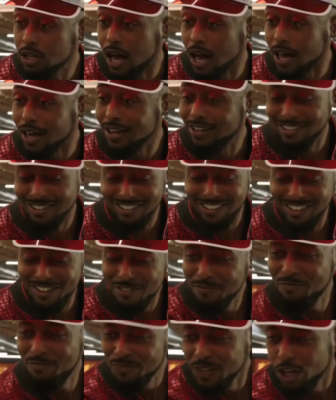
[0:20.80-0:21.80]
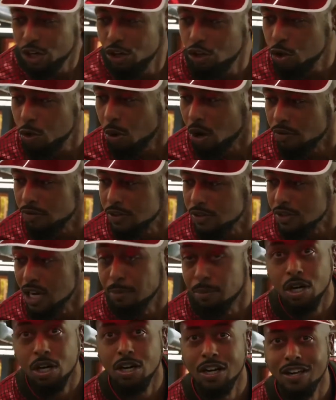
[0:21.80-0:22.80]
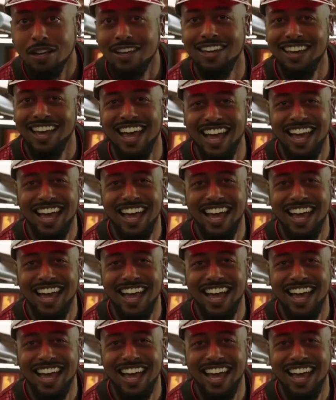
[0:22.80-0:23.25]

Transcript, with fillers: guy. Your new office neighbor. Oh,